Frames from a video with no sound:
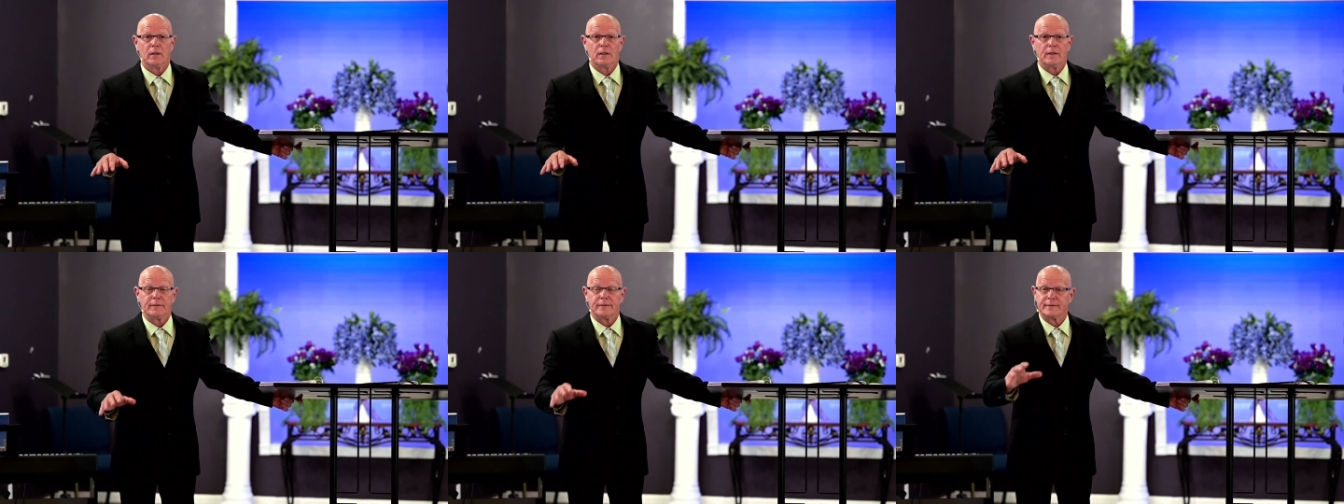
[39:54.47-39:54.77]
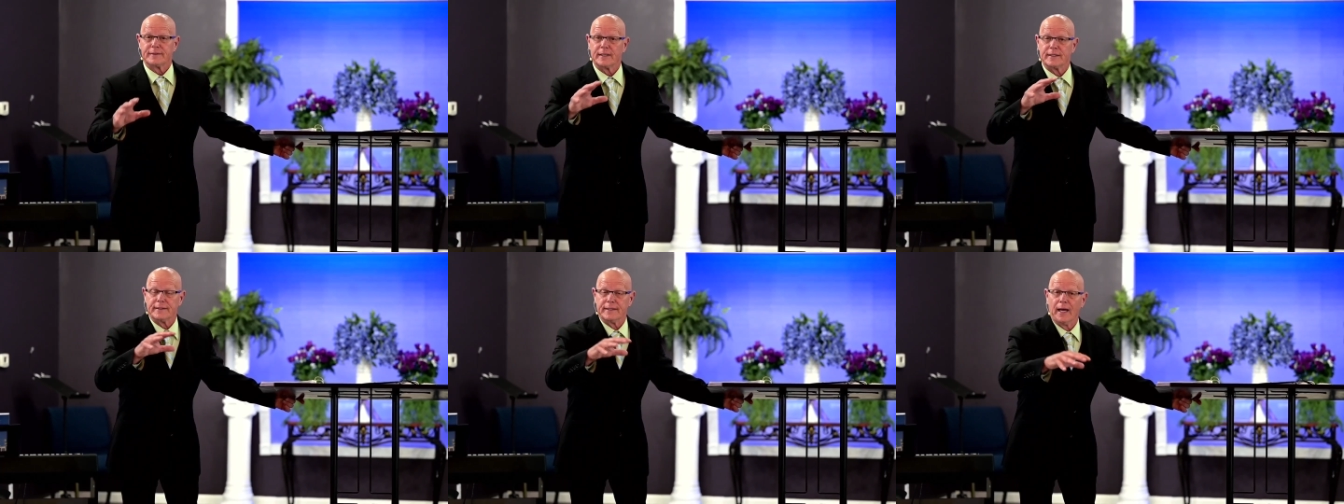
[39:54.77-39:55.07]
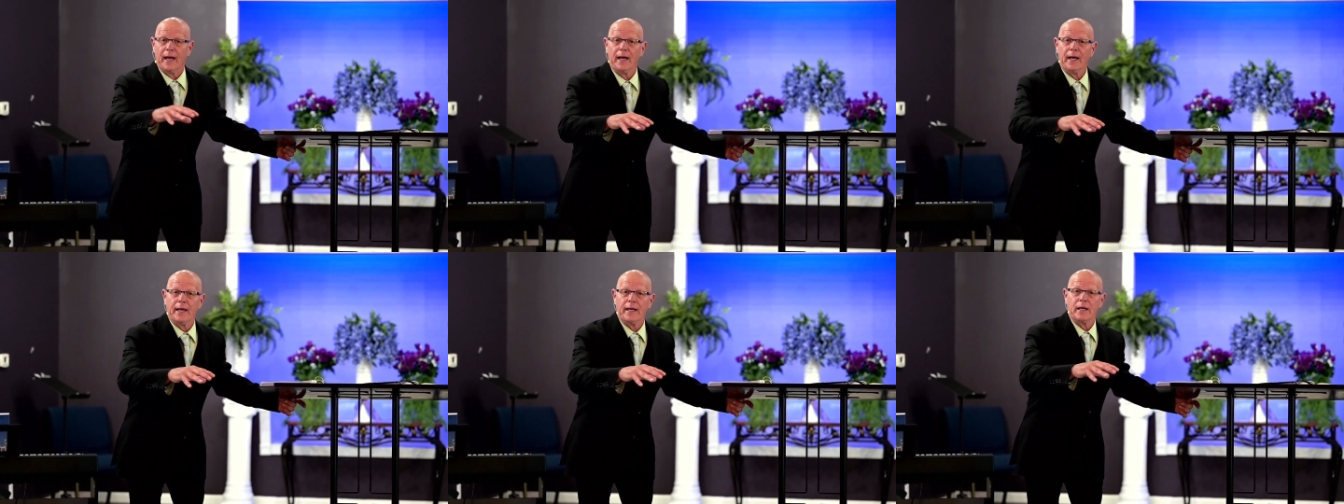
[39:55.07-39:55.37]

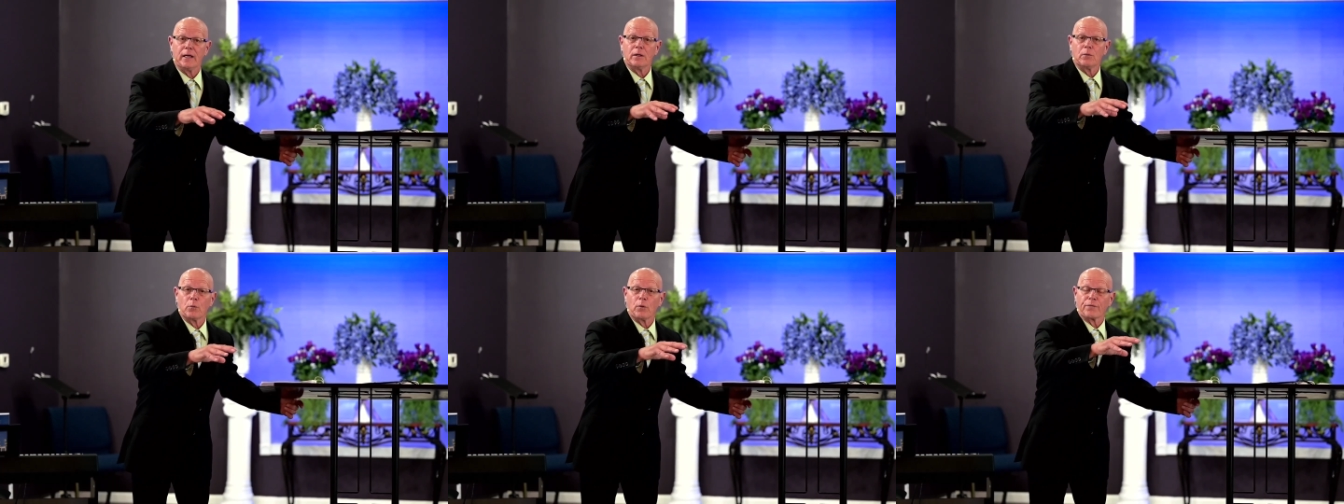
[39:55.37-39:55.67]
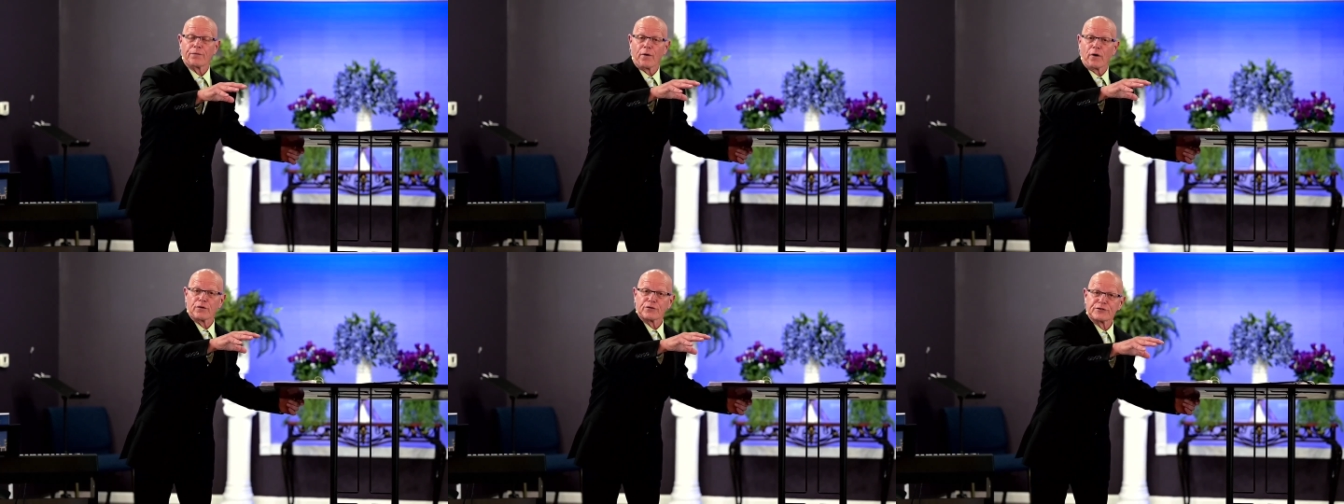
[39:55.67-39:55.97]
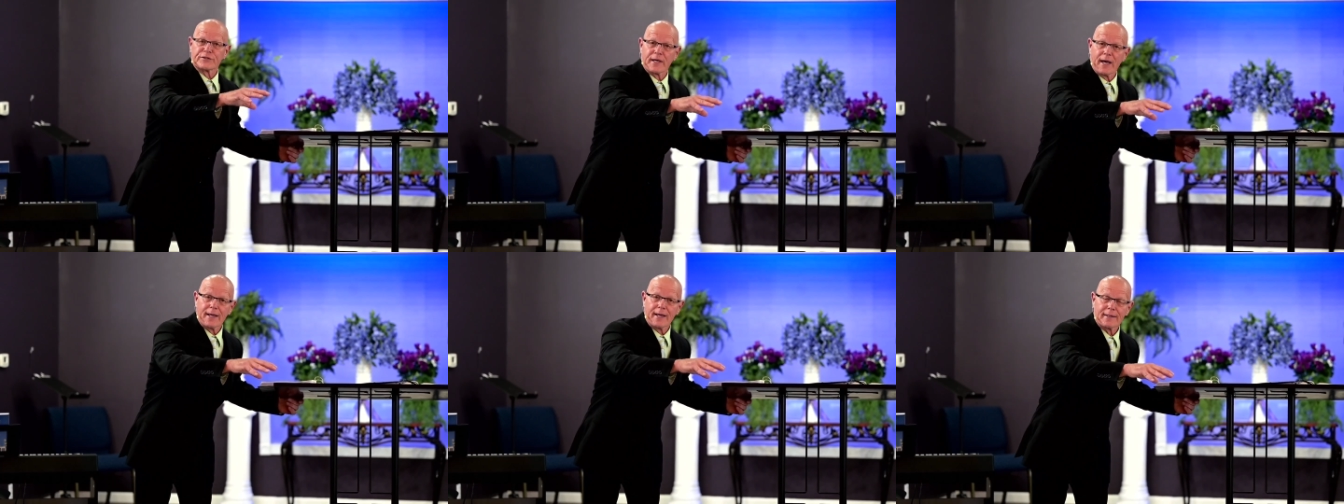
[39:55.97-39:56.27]
Today, with our
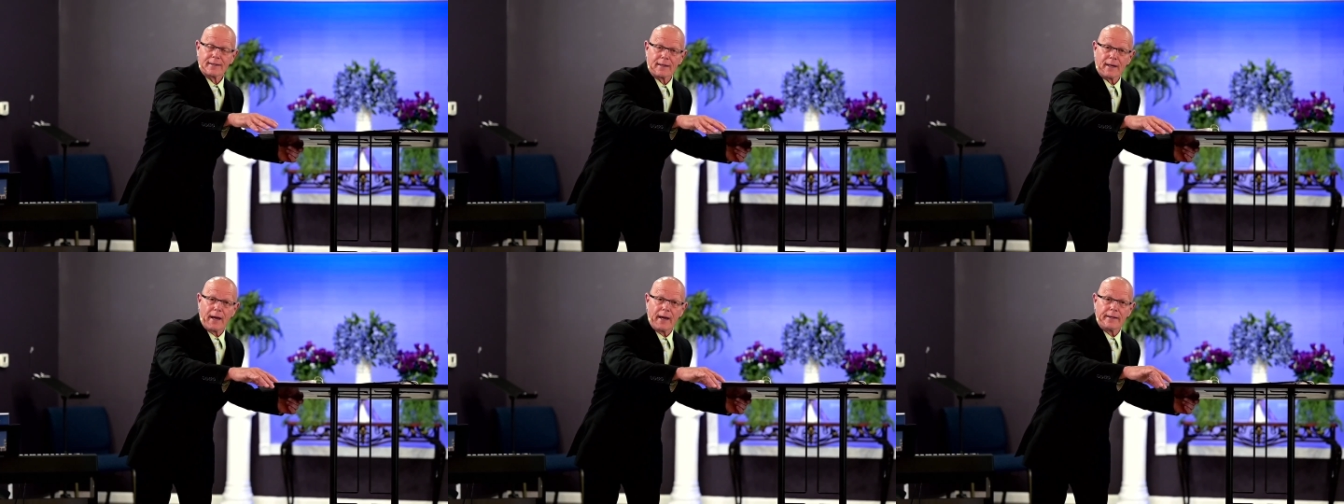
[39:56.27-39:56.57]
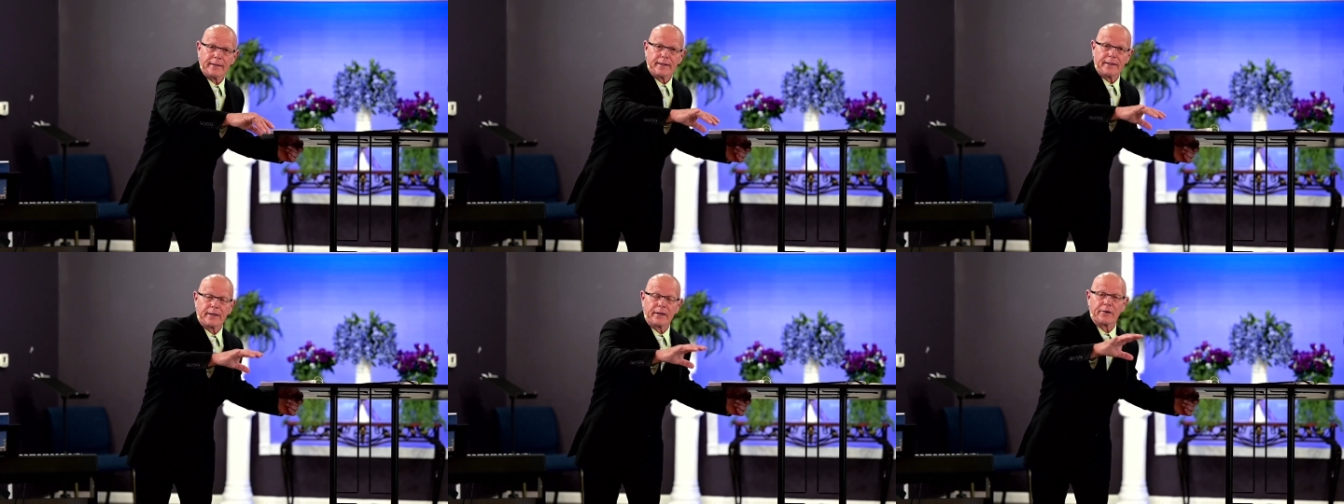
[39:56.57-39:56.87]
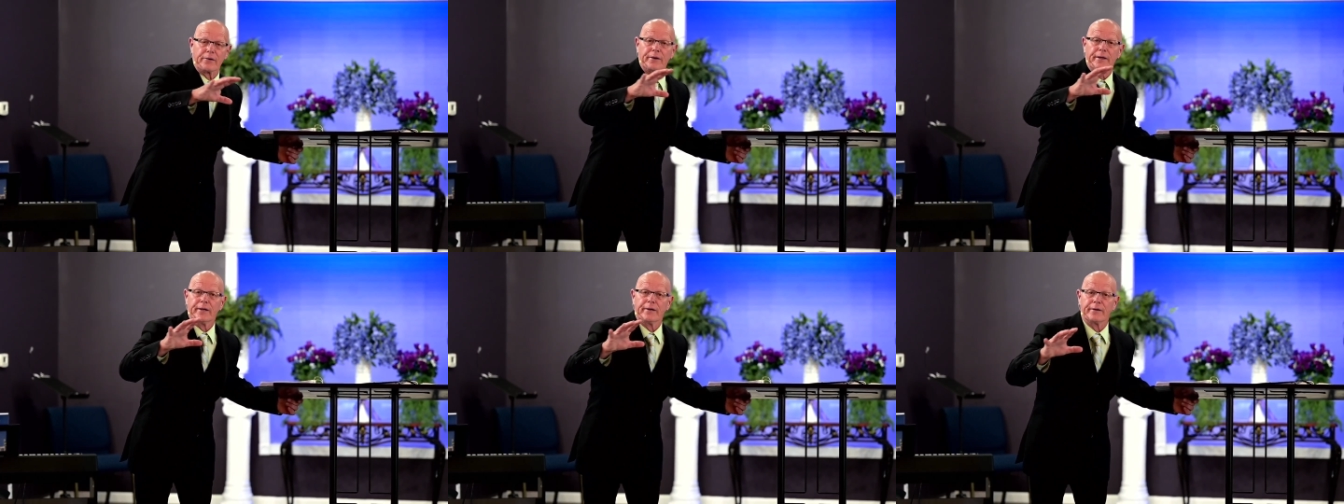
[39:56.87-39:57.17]
satellite and our
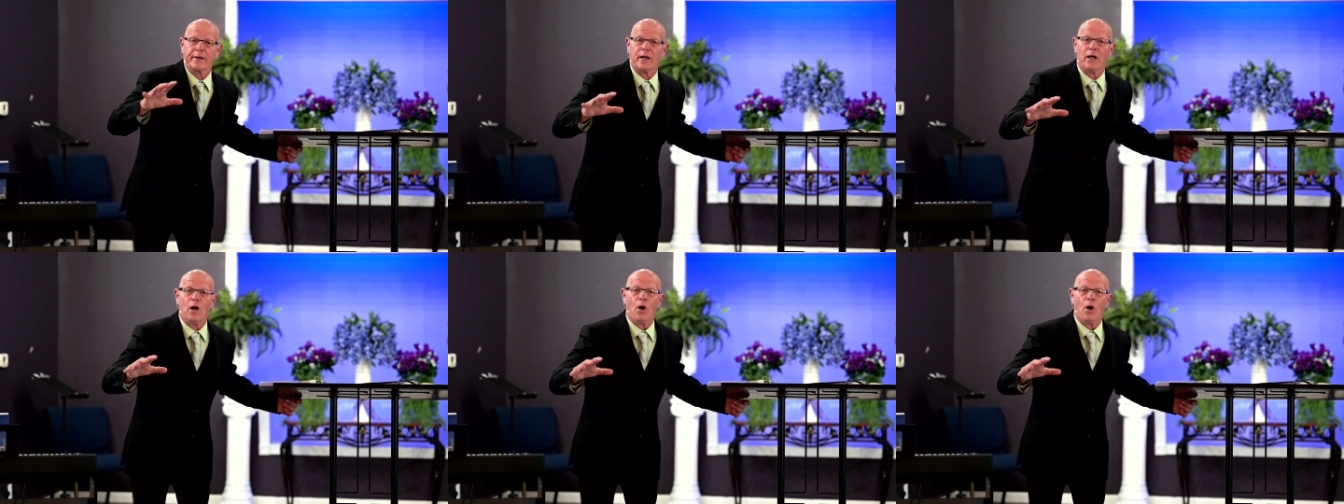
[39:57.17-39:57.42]
internet,